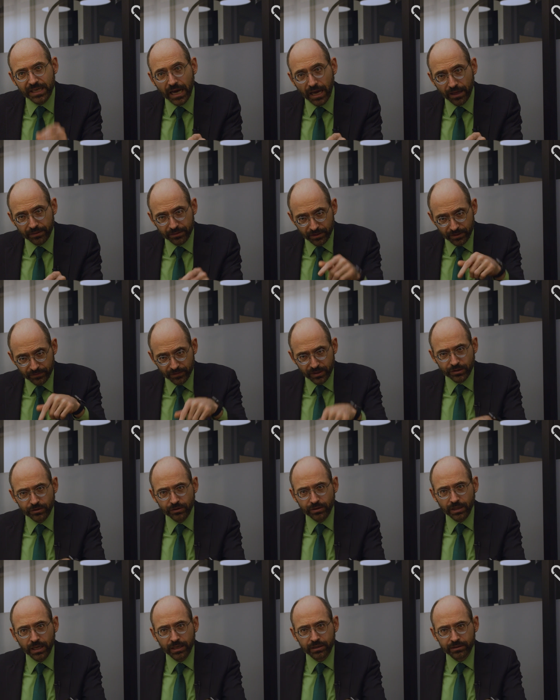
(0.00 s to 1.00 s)
death in
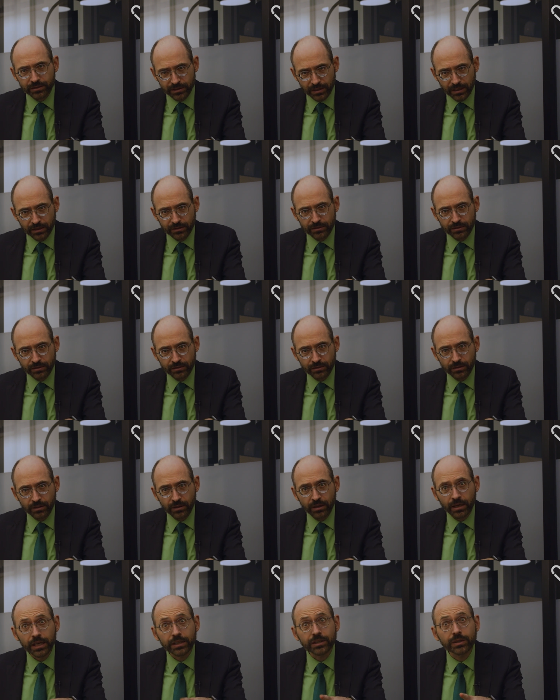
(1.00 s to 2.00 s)
these United States
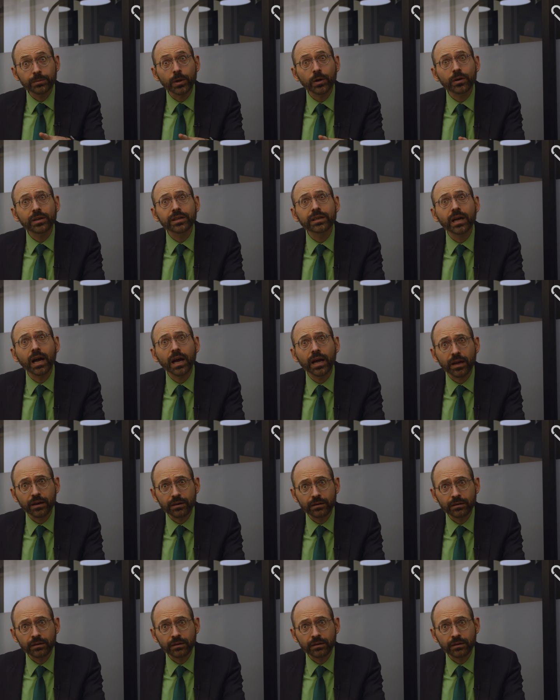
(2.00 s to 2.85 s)
is the American diet.